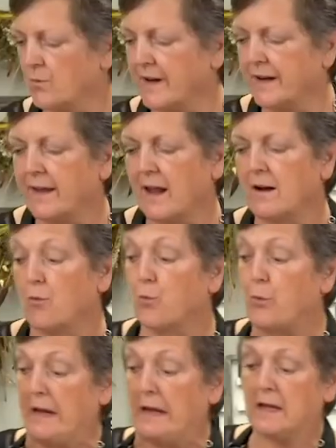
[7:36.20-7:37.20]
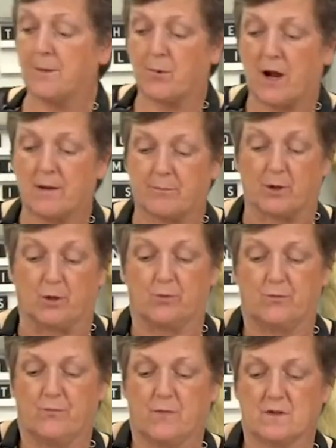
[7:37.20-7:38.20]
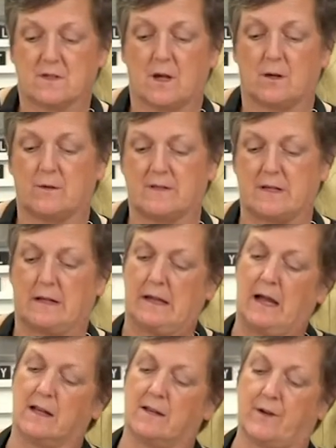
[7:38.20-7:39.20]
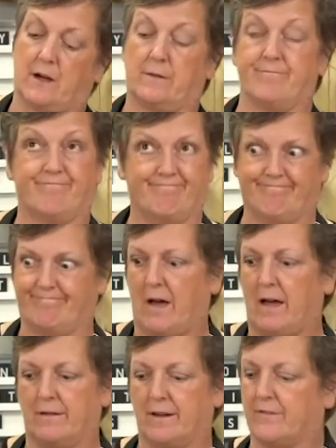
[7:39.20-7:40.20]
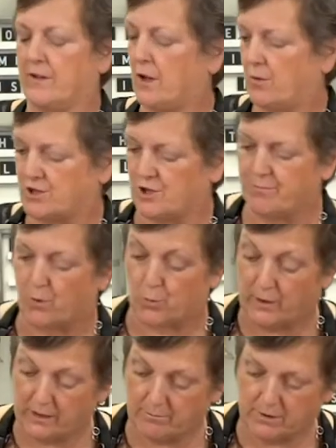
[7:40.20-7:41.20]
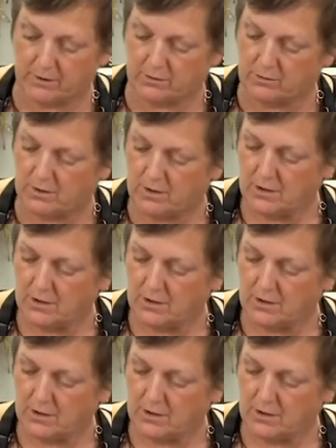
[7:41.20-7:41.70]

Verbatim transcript: We're gonna get out a really bright blue. So it's a kind of a, I don't even know what you, marine blue.